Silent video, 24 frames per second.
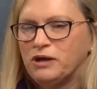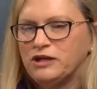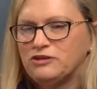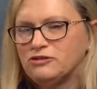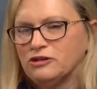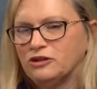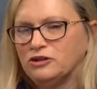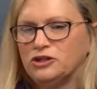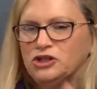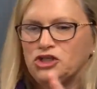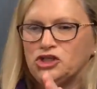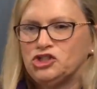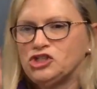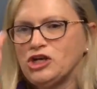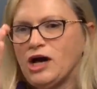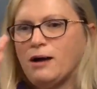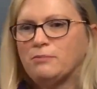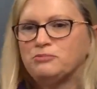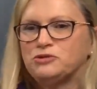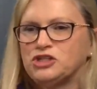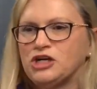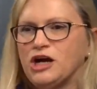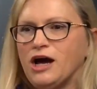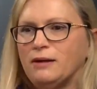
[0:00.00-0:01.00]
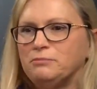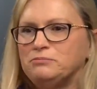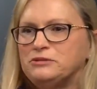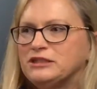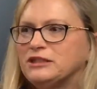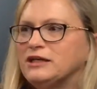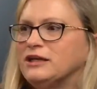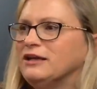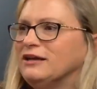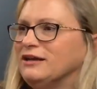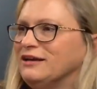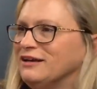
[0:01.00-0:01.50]
basically chop-shopped
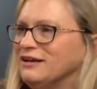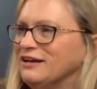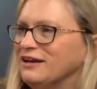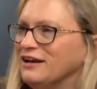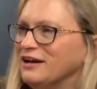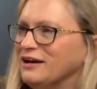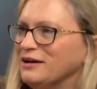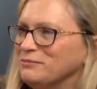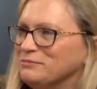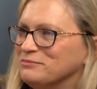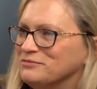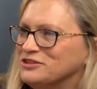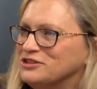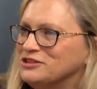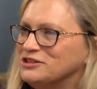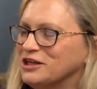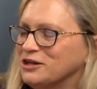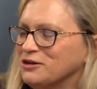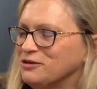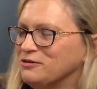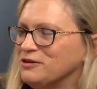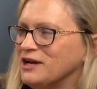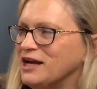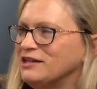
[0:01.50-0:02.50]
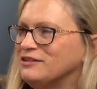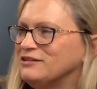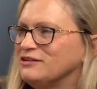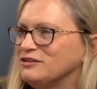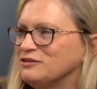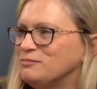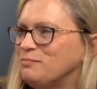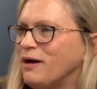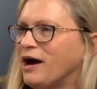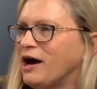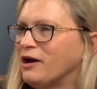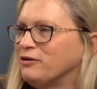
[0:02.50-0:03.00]
to create
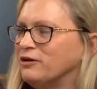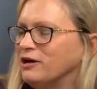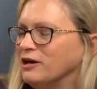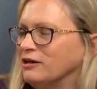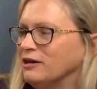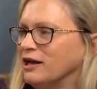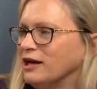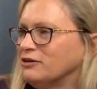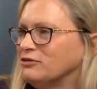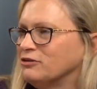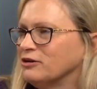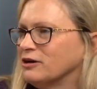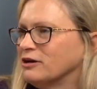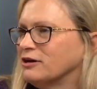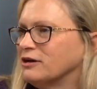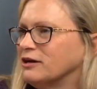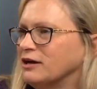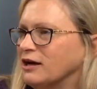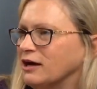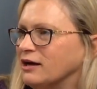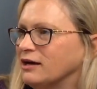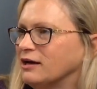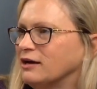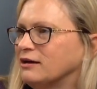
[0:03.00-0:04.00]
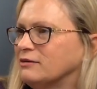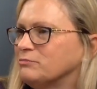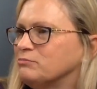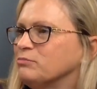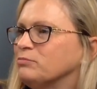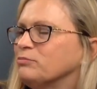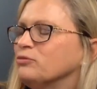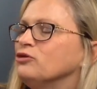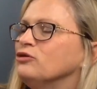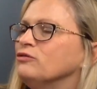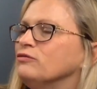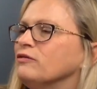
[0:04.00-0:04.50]
this battery electric
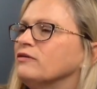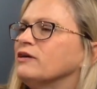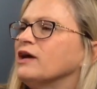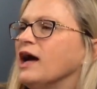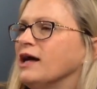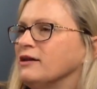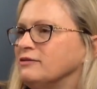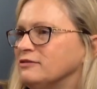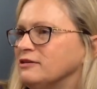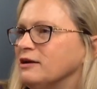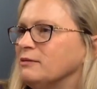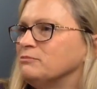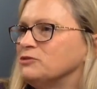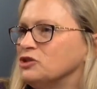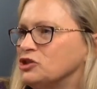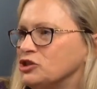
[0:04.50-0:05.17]
proof of concept